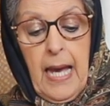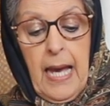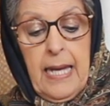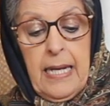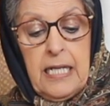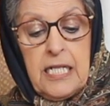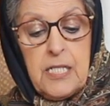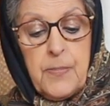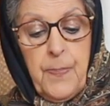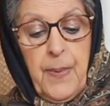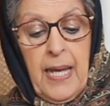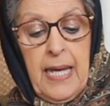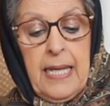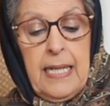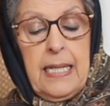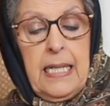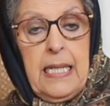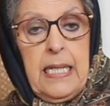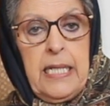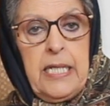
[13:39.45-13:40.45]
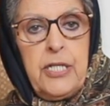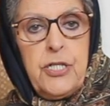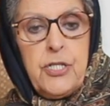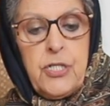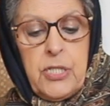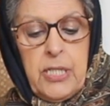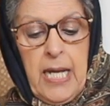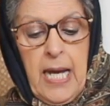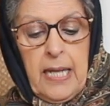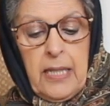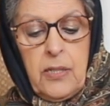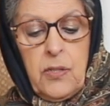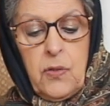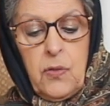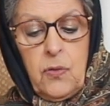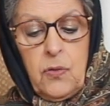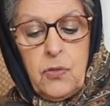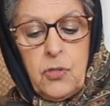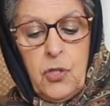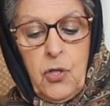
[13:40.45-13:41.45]
and explained each
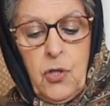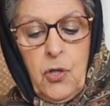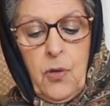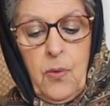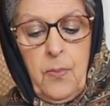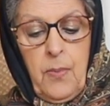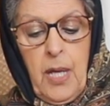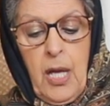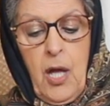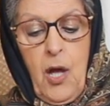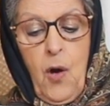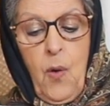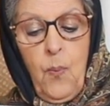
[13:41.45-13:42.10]
technical term